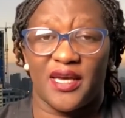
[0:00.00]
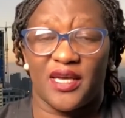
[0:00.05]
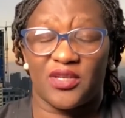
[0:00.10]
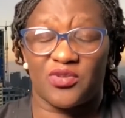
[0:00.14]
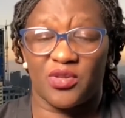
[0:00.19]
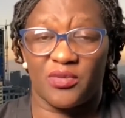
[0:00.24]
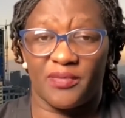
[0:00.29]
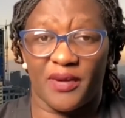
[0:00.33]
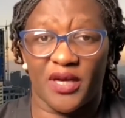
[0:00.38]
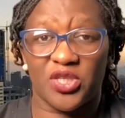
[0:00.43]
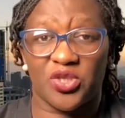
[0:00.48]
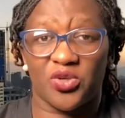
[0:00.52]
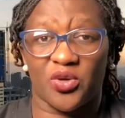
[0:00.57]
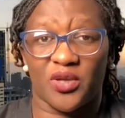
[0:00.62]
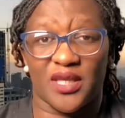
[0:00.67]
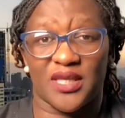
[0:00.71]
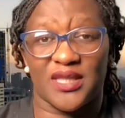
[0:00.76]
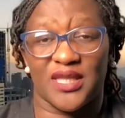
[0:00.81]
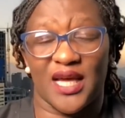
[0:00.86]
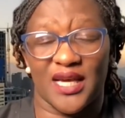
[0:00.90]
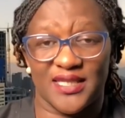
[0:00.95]
it will make
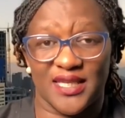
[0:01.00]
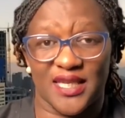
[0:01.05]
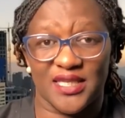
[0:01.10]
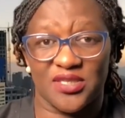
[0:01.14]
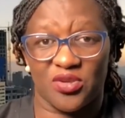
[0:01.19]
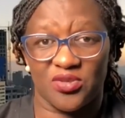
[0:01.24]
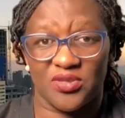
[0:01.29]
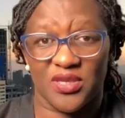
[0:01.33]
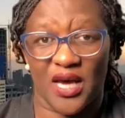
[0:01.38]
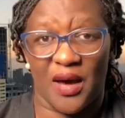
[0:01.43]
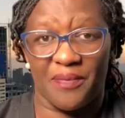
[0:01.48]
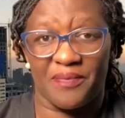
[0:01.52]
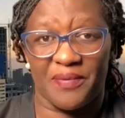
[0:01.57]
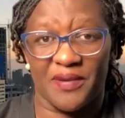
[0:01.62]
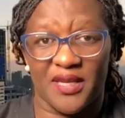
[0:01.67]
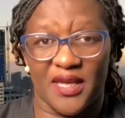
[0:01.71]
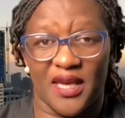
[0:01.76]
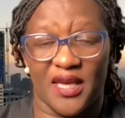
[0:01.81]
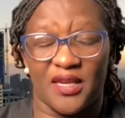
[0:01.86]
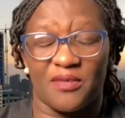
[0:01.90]
sure that that does not happen,